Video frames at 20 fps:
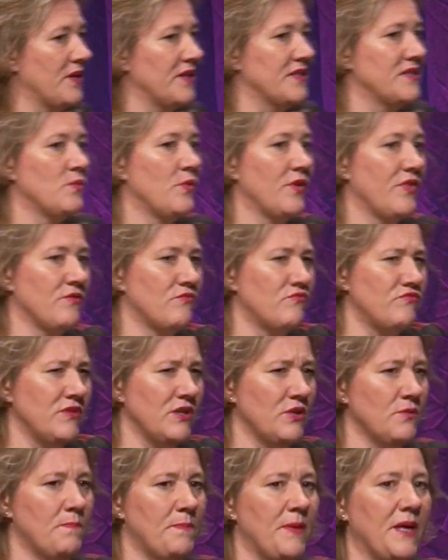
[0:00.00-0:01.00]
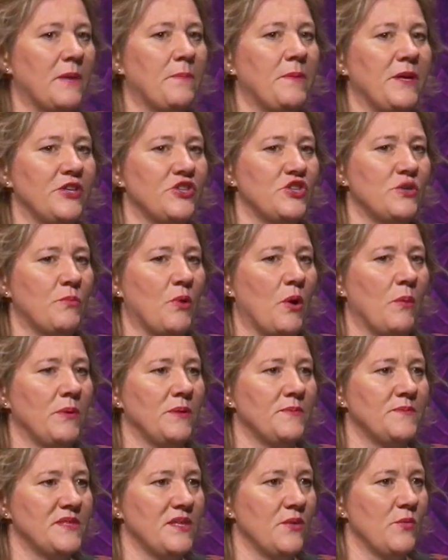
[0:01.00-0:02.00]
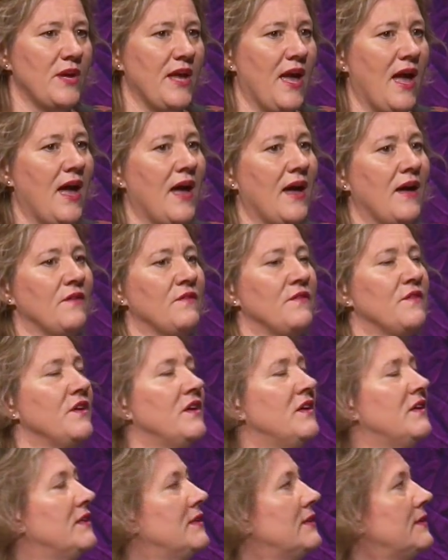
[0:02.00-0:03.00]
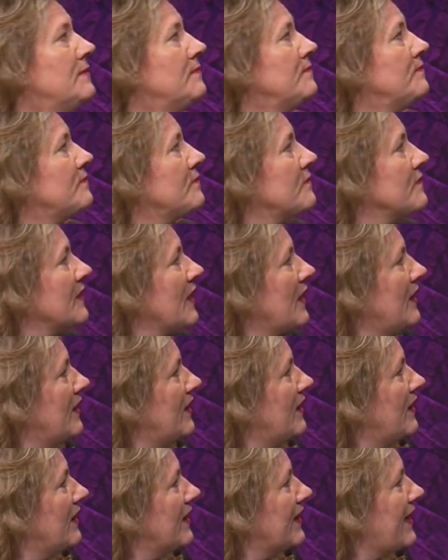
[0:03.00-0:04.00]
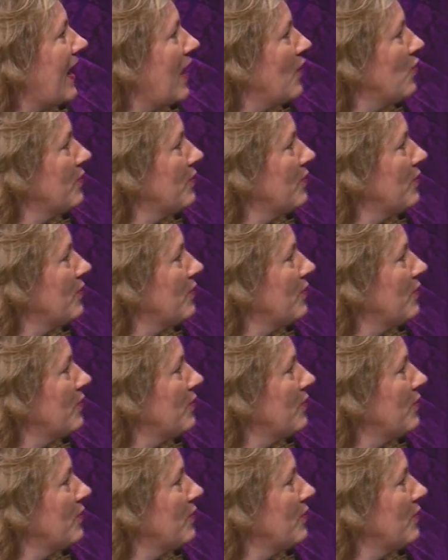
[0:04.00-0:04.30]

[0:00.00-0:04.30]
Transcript: us with the real big picture problems that we have. Care